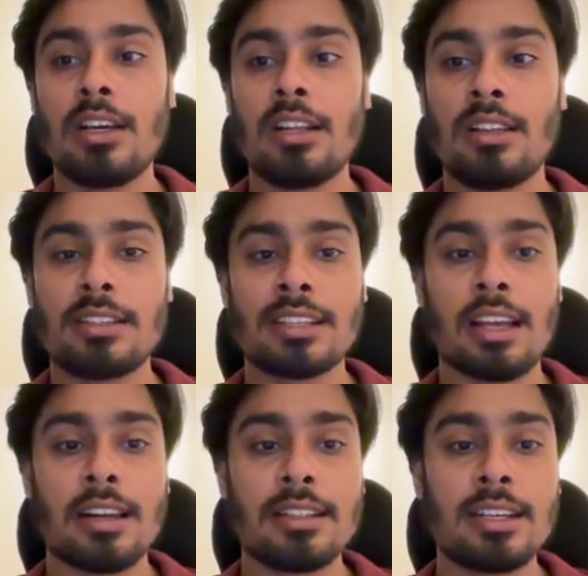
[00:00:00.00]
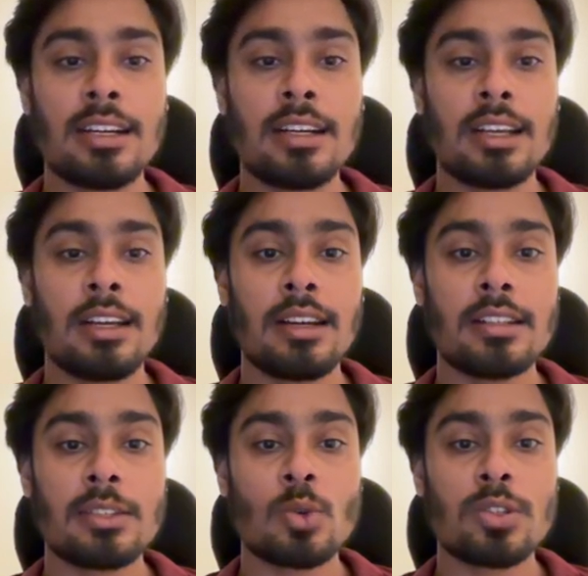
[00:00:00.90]
This can result in
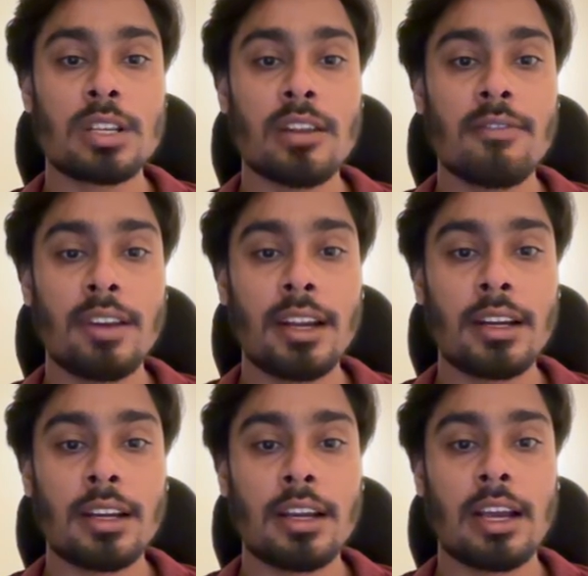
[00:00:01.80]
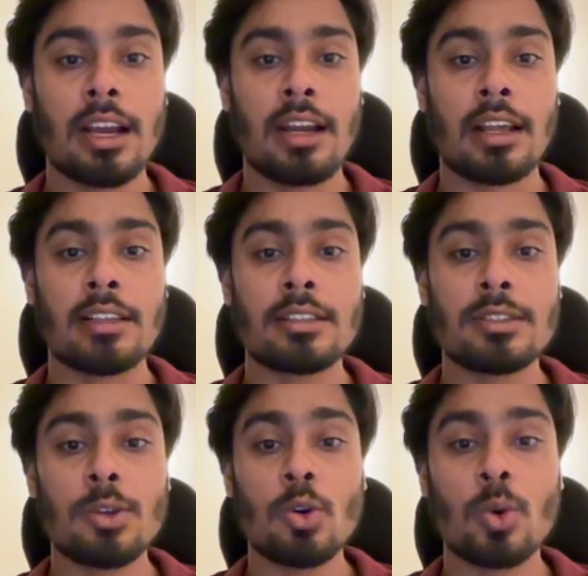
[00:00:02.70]
resource conflict and can
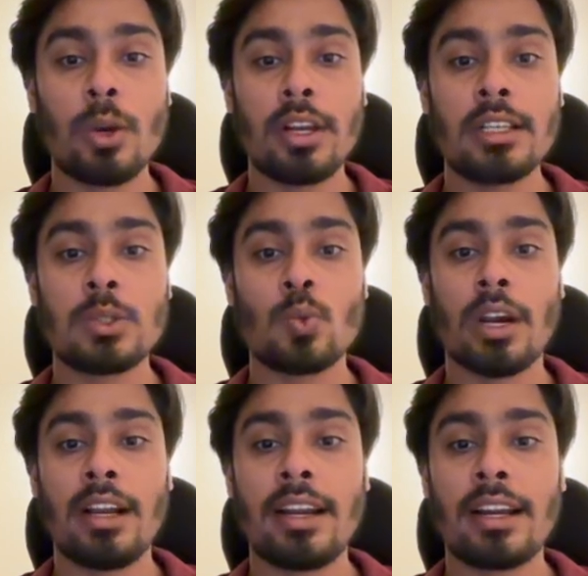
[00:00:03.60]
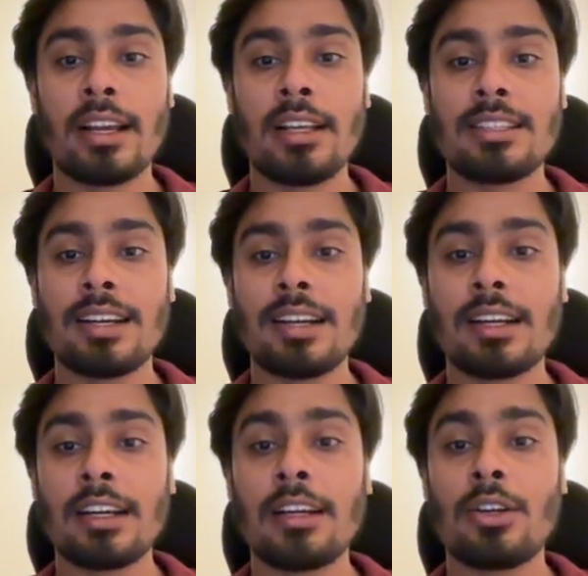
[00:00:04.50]
slow queries while data is
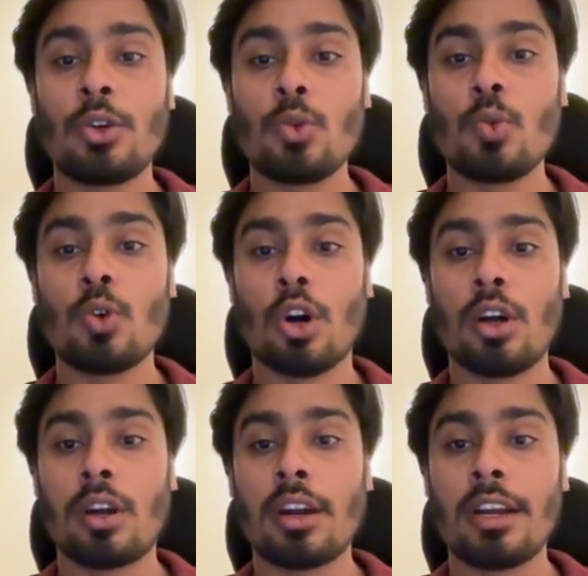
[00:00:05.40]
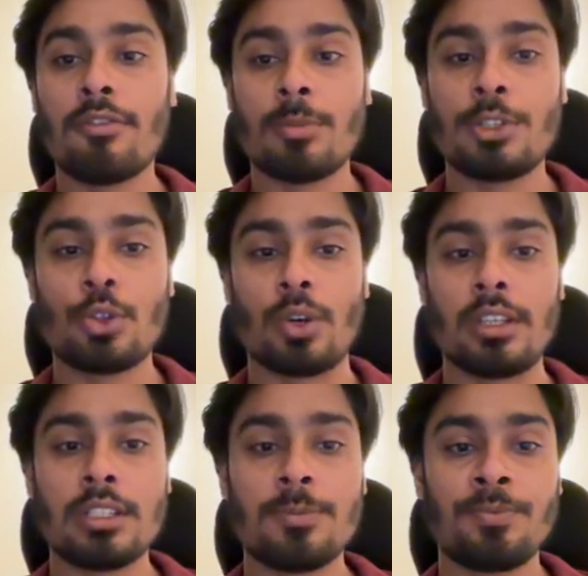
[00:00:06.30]
written to or read from
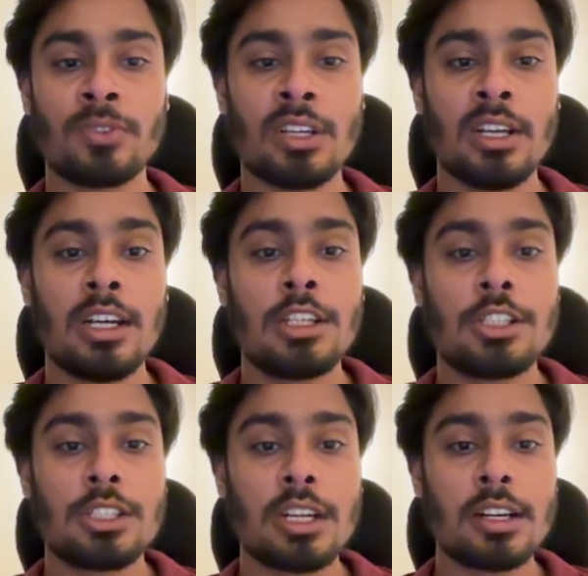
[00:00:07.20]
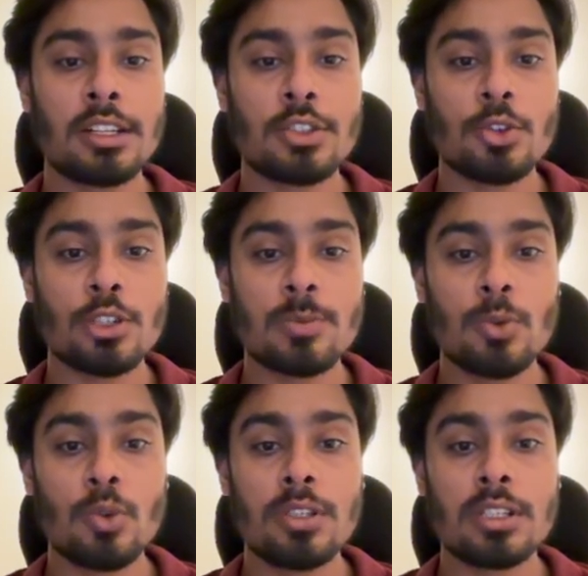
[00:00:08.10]
storage. Shared resource
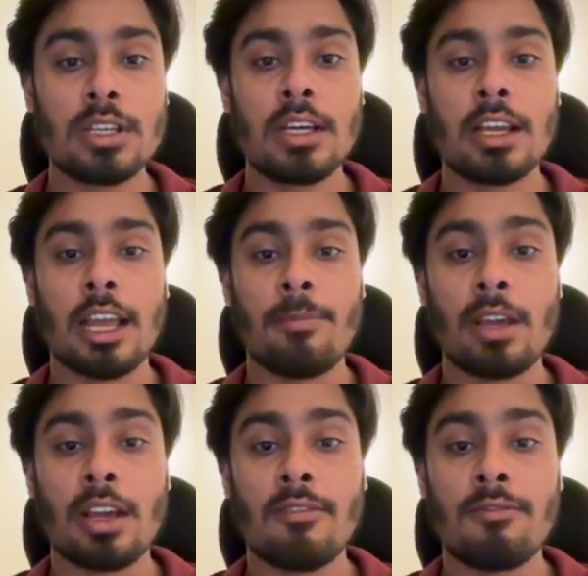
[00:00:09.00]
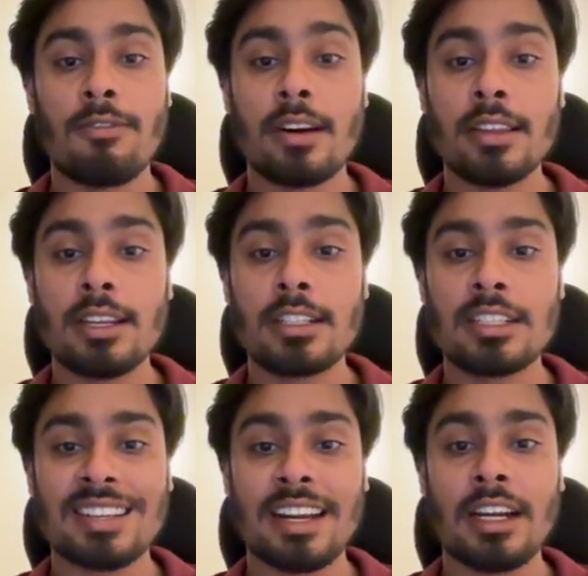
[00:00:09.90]
pools can become further
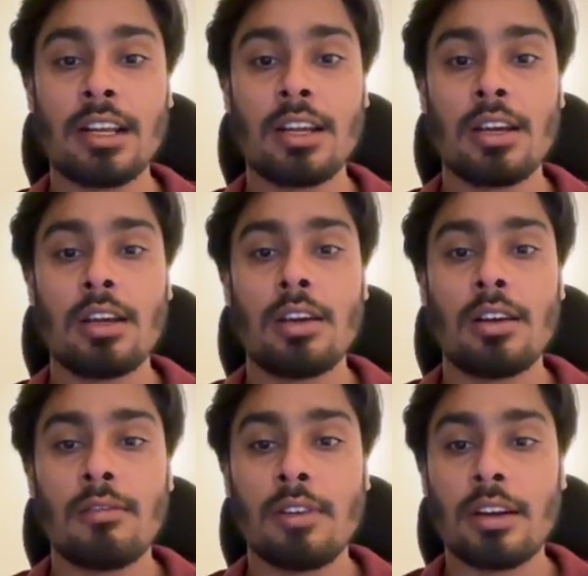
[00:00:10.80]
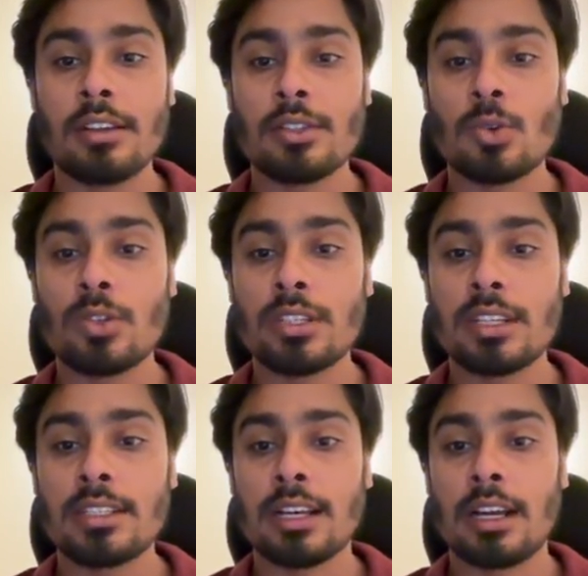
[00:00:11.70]
strained when resources are